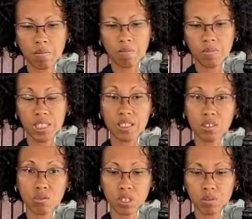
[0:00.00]

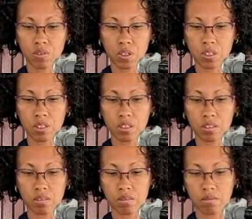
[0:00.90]
disagree with us,
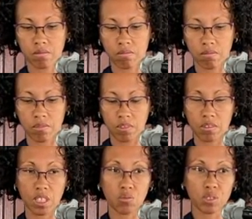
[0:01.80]

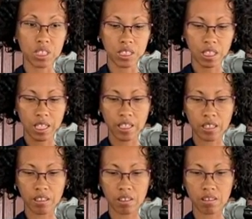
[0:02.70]
that we dislike,